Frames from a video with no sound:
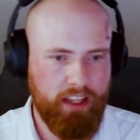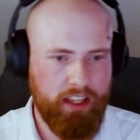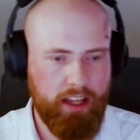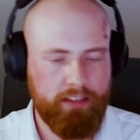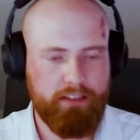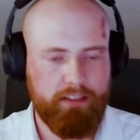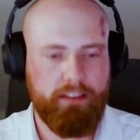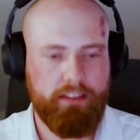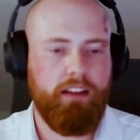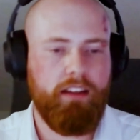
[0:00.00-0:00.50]

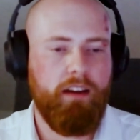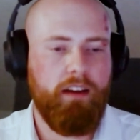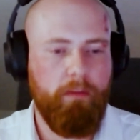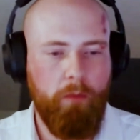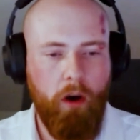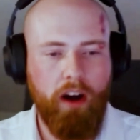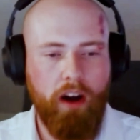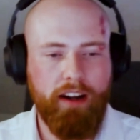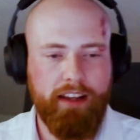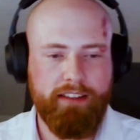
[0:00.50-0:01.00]
Yes,
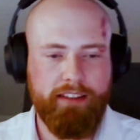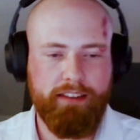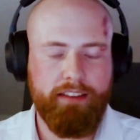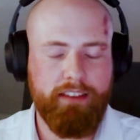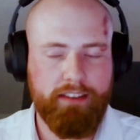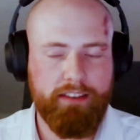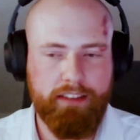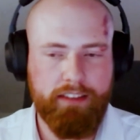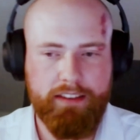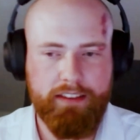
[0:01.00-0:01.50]
more or less
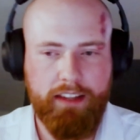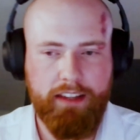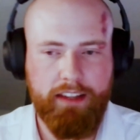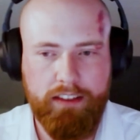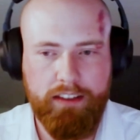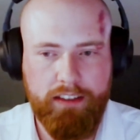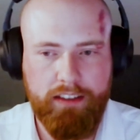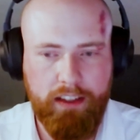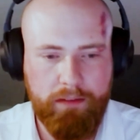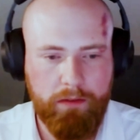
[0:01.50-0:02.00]
it is
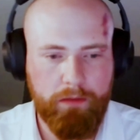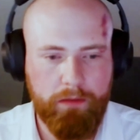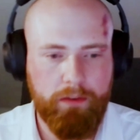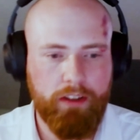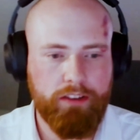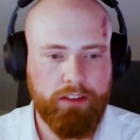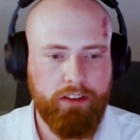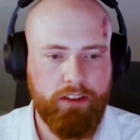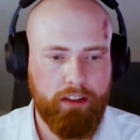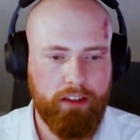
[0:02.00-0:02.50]
exactly that
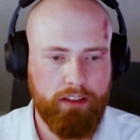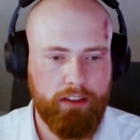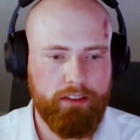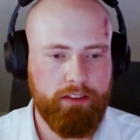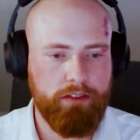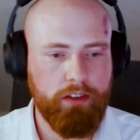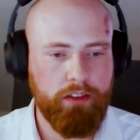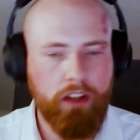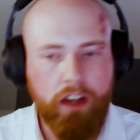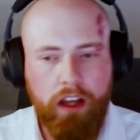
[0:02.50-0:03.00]
we are talking
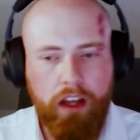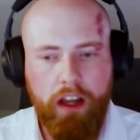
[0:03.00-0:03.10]
to.